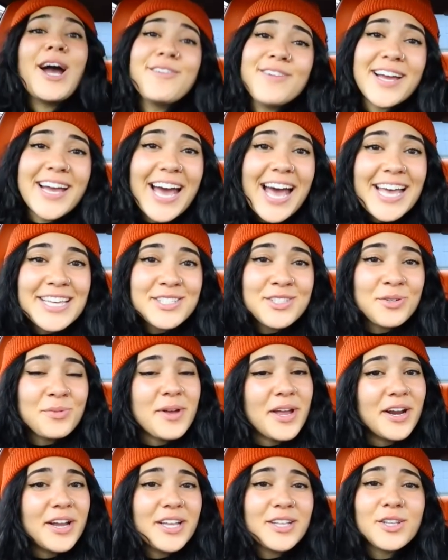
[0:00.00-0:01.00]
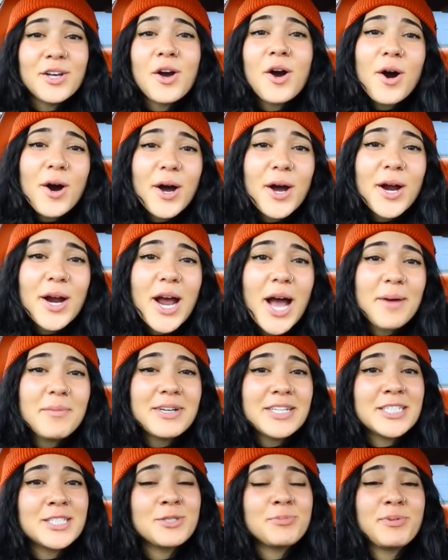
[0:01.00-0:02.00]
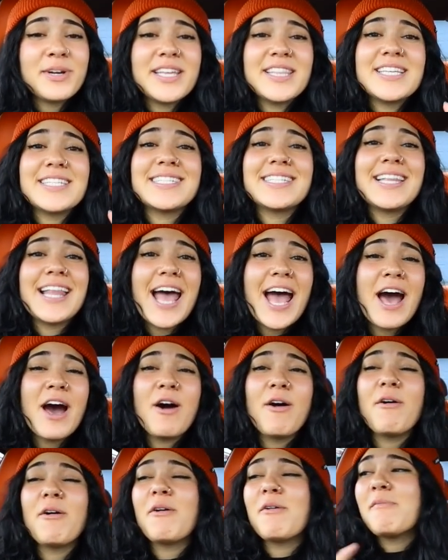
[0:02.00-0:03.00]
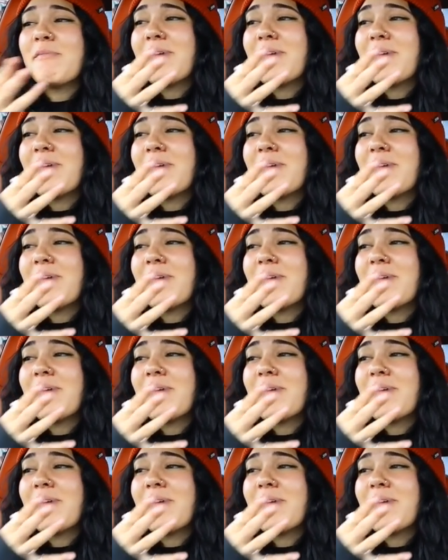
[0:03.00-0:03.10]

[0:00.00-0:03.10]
All right guys, so we are in the car. I'm gonna spray this now. Oh